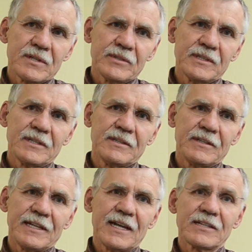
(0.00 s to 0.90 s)
of it, and then
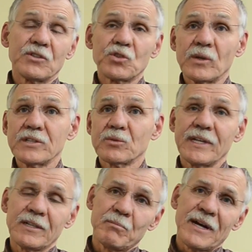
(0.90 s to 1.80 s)
they like the choice where
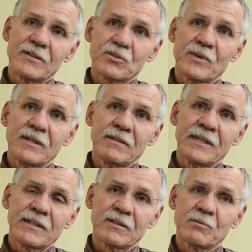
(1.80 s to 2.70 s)
they can bounce around, they
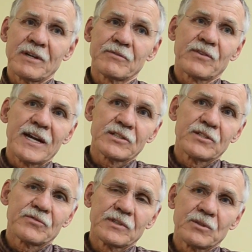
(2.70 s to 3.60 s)
can learn about
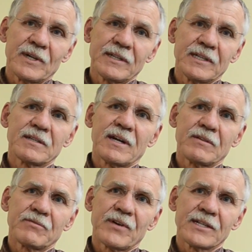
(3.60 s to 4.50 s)
fractions for a little while, they get tired
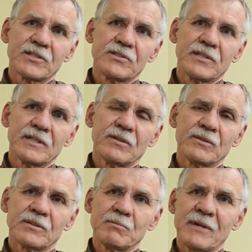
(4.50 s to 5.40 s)
of fractions, they can go
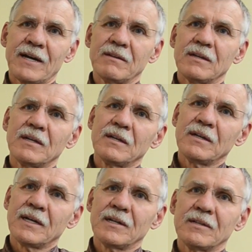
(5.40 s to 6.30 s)
learn about
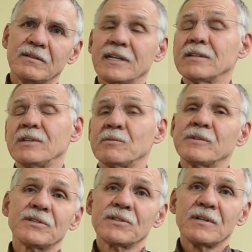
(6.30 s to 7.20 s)
uh, negative
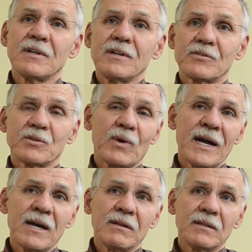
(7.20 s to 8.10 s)
numbers for a
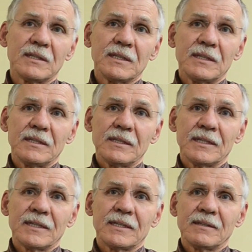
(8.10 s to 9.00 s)
while,
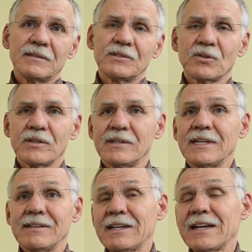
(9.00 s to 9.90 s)
uh, so that
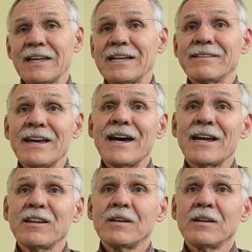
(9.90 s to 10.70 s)
they kind of like that.